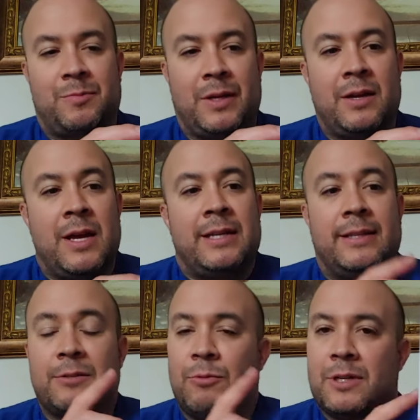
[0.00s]
But
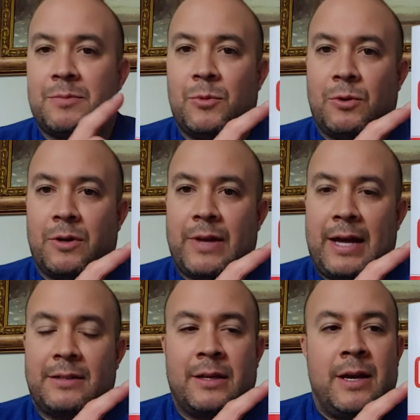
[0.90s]
this one is more of
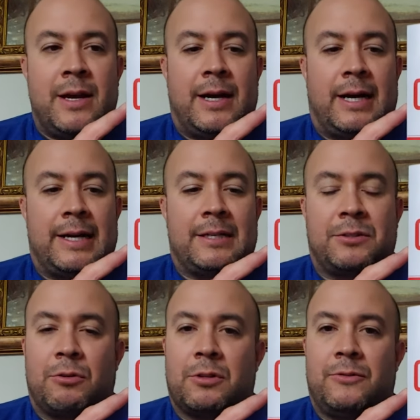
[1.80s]
that uh,
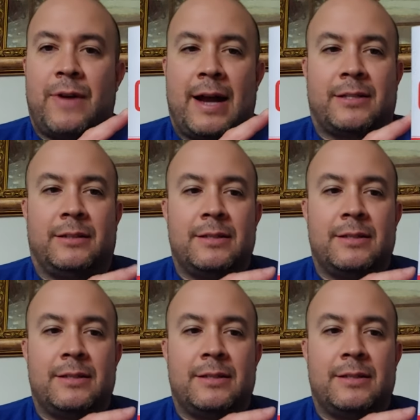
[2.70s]
historical fashion.